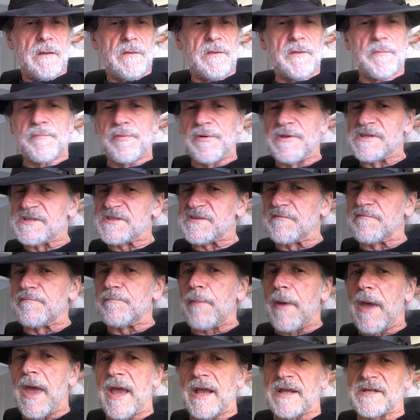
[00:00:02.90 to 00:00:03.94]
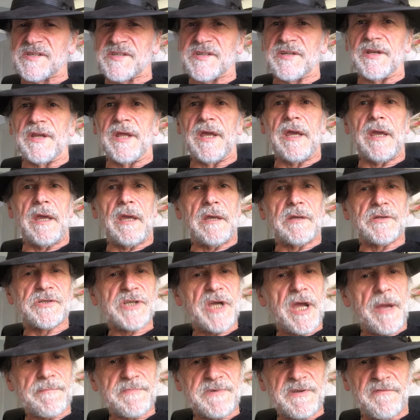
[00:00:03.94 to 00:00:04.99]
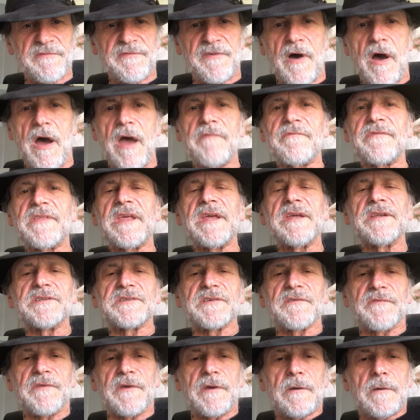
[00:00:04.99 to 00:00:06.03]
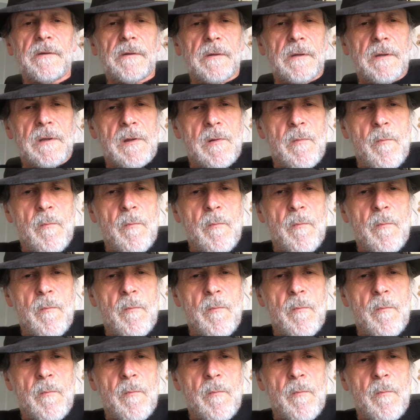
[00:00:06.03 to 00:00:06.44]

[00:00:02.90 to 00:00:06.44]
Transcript: The Prince of Paxony, Chapter 5, The Interview.